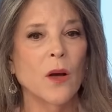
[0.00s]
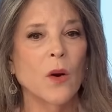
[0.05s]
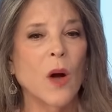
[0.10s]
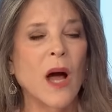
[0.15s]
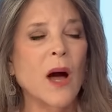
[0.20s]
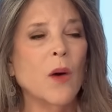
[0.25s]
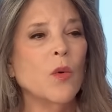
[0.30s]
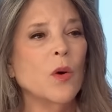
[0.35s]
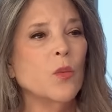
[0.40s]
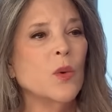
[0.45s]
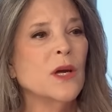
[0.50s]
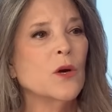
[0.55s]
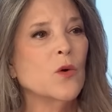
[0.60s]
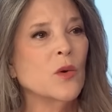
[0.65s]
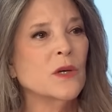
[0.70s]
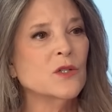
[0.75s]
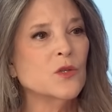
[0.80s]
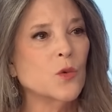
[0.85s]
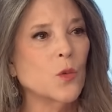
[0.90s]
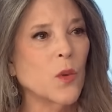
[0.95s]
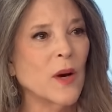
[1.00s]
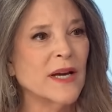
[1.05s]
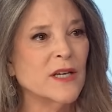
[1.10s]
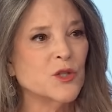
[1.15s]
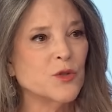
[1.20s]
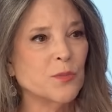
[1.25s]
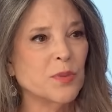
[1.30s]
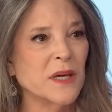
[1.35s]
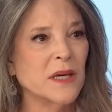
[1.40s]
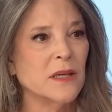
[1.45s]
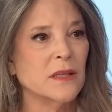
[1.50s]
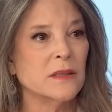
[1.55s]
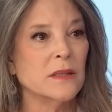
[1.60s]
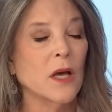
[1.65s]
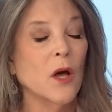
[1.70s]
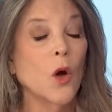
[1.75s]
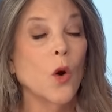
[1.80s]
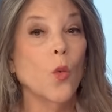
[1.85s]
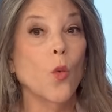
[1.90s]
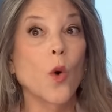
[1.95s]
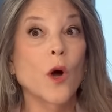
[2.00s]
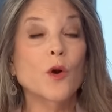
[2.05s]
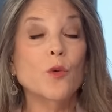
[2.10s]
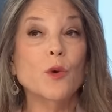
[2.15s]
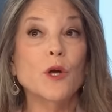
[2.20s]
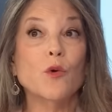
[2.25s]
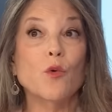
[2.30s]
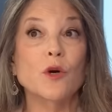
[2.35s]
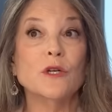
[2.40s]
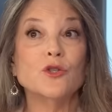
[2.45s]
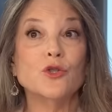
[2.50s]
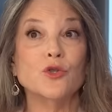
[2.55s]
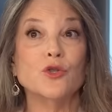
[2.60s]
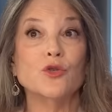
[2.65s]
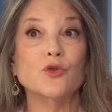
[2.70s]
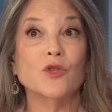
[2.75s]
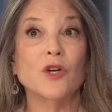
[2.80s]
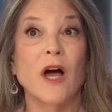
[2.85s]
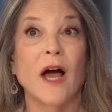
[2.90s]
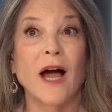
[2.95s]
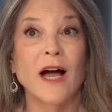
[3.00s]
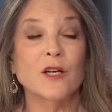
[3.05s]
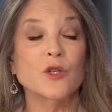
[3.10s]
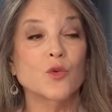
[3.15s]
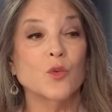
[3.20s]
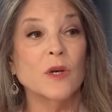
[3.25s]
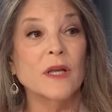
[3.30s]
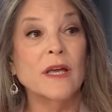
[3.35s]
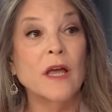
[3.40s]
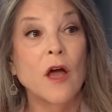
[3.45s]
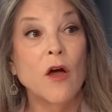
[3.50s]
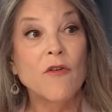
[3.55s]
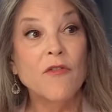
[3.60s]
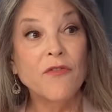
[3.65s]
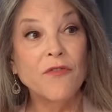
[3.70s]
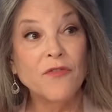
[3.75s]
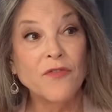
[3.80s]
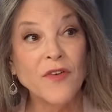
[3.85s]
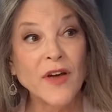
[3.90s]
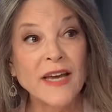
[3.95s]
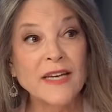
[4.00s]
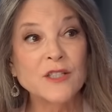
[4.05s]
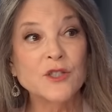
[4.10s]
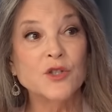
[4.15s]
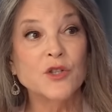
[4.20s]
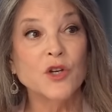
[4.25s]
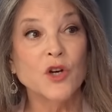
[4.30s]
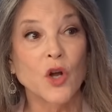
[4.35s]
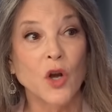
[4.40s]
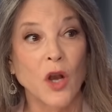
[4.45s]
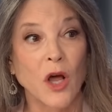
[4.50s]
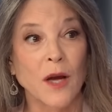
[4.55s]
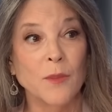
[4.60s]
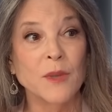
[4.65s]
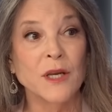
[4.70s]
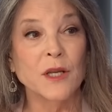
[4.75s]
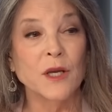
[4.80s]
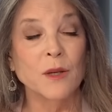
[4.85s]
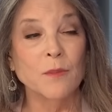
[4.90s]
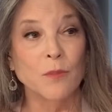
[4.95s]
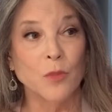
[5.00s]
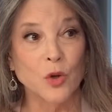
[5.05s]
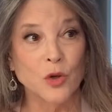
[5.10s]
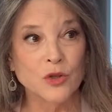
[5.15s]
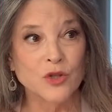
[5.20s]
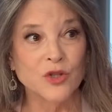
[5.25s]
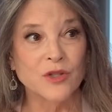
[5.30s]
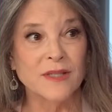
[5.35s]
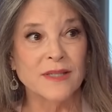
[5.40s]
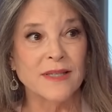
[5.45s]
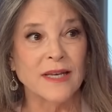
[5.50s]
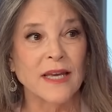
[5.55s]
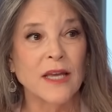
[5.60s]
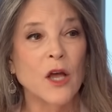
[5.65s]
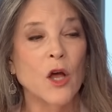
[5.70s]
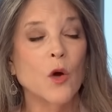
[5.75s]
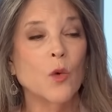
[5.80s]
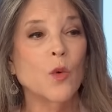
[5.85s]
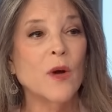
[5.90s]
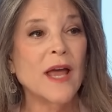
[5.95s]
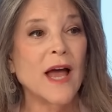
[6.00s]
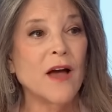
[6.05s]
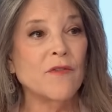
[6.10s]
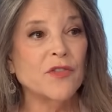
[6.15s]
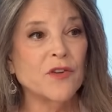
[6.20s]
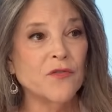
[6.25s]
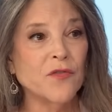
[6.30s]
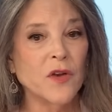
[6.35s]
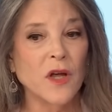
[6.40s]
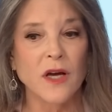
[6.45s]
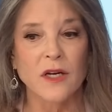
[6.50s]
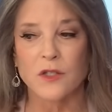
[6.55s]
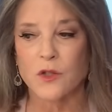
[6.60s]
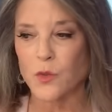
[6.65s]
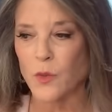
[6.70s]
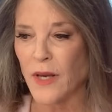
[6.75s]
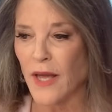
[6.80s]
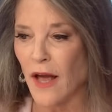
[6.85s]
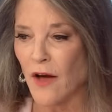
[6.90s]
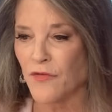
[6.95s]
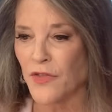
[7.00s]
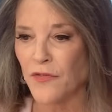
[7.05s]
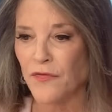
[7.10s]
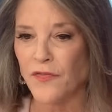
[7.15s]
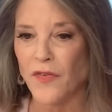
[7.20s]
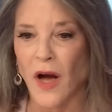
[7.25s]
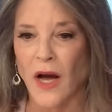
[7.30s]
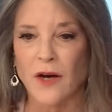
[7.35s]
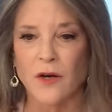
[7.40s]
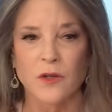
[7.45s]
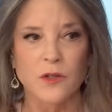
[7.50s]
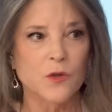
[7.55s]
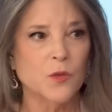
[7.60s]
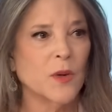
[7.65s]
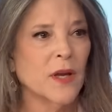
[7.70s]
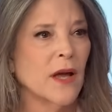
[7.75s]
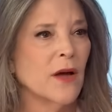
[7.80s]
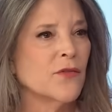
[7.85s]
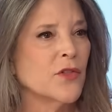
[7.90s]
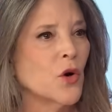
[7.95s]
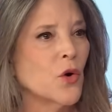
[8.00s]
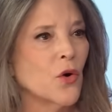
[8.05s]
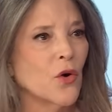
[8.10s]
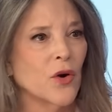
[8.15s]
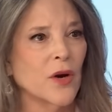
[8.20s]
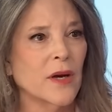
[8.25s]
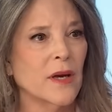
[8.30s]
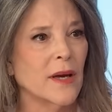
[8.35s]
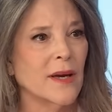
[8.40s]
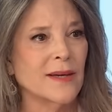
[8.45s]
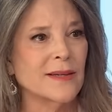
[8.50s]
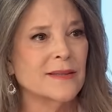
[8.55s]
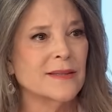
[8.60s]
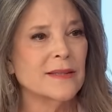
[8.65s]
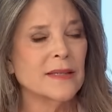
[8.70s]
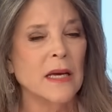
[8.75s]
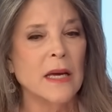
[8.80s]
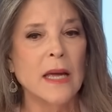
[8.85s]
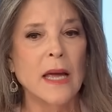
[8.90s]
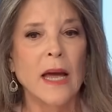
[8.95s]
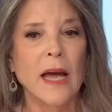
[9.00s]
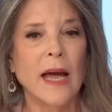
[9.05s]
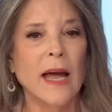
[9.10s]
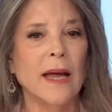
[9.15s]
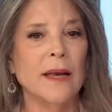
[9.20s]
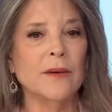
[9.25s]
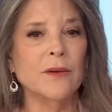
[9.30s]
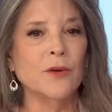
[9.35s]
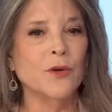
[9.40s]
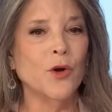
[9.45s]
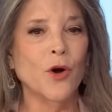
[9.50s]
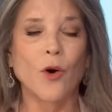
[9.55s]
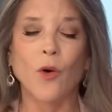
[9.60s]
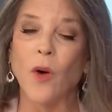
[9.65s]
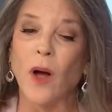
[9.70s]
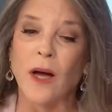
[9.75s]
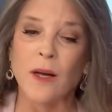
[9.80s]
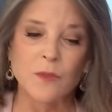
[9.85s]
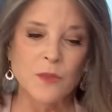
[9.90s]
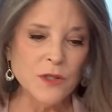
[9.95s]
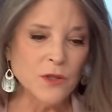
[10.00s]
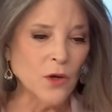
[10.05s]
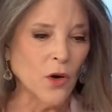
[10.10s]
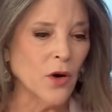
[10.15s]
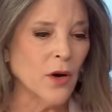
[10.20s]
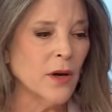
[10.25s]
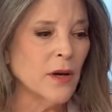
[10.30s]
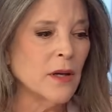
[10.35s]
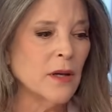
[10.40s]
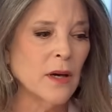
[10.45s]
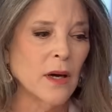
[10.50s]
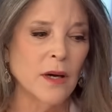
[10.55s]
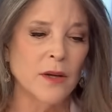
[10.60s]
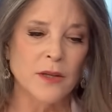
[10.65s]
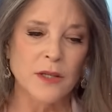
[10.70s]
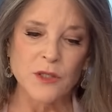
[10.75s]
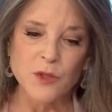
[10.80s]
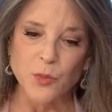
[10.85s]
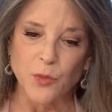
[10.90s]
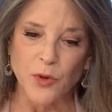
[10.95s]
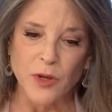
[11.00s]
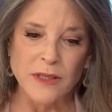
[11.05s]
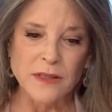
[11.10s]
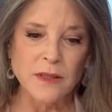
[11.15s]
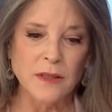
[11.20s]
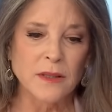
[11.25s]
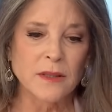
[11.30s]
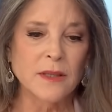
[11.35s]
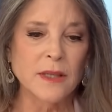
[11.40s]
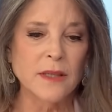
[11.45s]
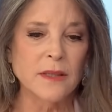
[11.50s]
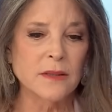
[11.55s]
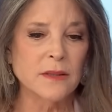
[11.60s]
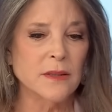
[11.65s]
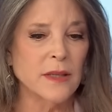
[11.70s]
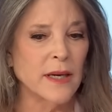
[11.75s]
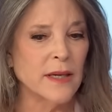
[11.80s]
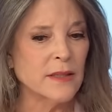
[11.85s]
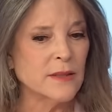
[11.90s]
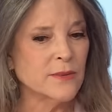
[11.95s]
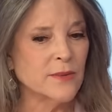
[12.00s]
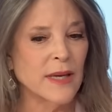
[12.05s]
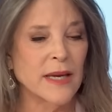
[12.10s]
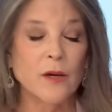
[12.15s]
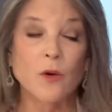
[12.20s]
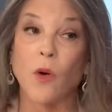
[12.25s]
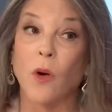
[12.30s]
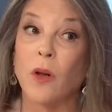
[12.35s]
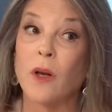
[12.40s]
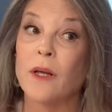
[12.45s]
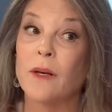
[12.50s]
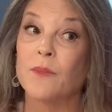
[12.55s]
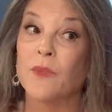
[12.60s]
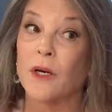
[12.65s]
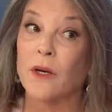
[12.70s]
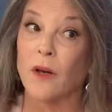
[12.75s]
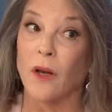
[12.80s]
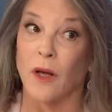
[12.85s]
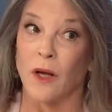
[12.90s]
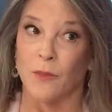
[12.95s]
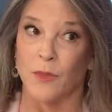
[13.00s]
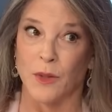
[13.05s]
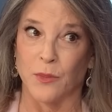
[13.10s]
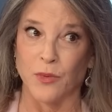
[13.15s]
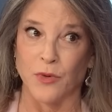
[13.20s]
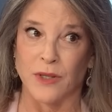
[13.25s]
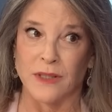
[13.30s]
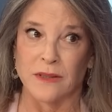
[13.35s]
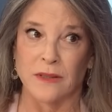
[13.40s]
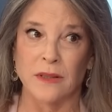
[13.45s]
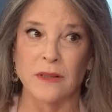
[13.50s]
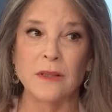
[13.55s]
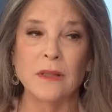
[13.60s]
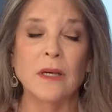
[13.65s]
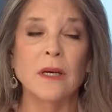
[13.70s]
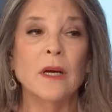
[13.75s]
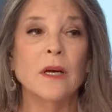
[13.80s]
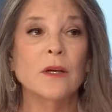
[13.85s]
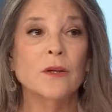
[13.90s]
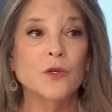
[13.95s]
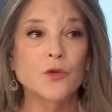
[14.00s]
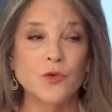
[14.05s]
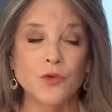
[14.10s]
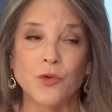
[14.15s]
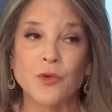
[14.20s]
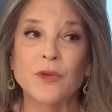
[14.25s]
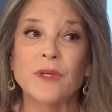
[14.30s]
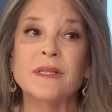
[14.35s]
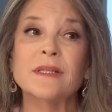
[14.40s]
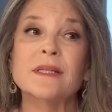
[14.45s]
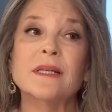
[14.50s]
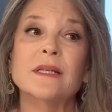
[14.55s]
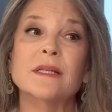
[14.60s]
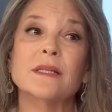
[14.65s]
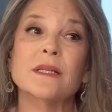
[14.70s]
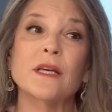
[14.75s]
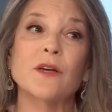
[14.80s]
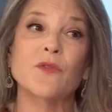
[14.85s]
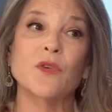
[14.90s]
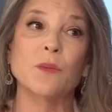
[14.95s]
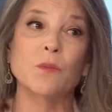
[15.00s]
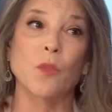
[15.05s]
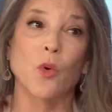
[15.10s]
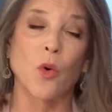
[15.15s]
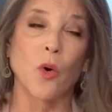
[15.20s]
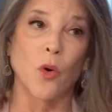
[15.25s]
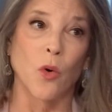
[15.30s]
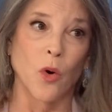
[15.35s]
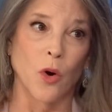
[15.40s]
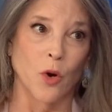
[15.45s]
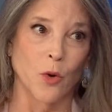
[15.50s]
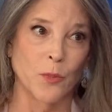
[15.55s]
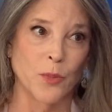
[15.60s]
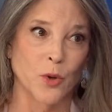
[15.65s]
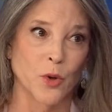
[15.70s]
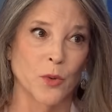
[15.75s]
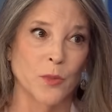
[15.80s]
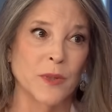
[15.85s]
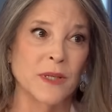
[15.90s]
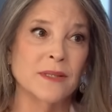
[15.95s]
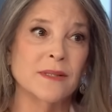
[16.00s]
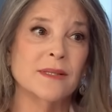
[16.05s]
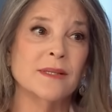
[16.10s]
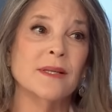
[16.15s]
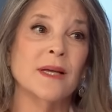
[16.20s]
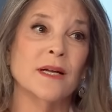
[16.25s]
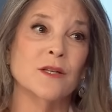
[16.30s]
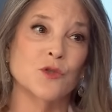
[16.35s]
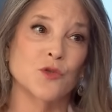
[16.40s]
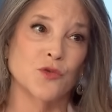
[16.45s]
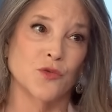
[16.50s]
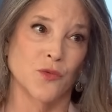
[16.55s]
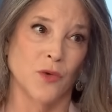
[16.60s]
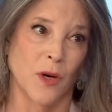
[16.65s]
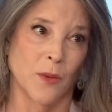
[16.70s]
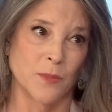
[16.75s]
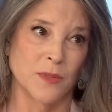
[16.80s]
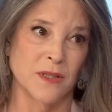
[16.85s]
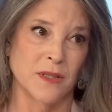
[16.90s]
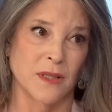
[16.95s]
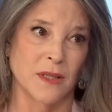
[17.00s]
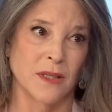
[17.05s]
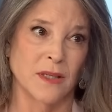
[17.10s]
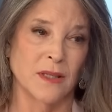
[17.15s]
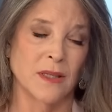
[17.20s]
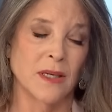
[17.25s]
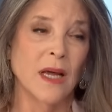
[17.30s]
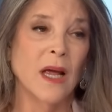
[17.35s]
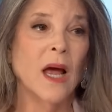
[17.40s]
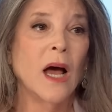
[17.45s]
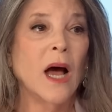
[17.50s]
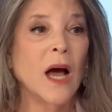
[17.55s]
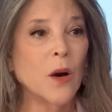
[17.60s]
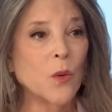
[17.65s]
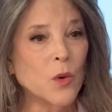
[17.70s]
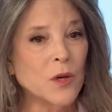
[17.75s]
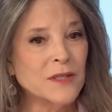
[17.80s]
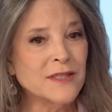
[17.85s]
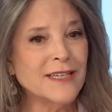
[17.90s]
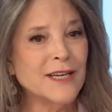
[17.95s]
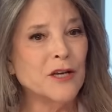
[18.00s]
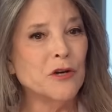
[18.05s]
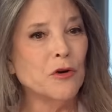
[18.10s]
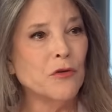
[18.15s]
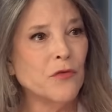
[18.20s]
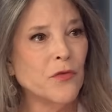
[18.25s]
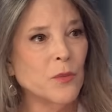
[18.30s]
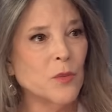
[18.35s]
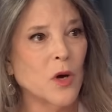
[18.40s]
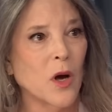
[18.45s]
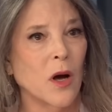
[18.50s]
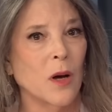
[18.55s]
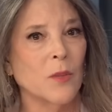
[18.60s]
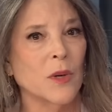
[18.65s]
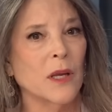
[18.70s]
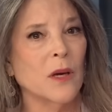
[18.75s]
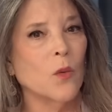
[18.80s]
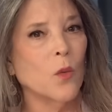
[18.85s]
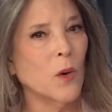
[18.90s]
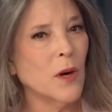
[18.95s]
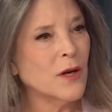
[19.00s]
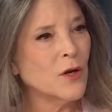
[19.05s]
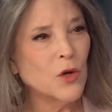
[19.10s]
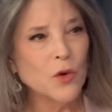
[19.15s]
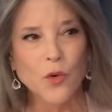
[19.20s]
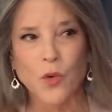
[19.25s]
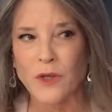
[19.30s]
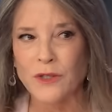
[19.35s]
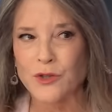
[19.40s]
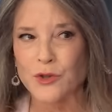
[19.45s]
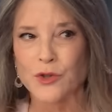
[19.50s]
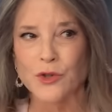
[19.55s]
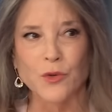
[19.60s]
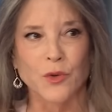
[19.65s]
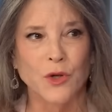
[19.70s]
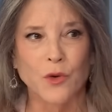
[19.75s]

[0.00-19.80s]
How are we going to wage peace? What are we going to do to actually face the climate emergency? We have the floods, we have the fires, we have the hurricanes. And no, I'm sorry, uh, this president has, as they call him the climate president, the truth is he's given more oil permits than Trump did. I want to hear from Kamala. What are you going to do?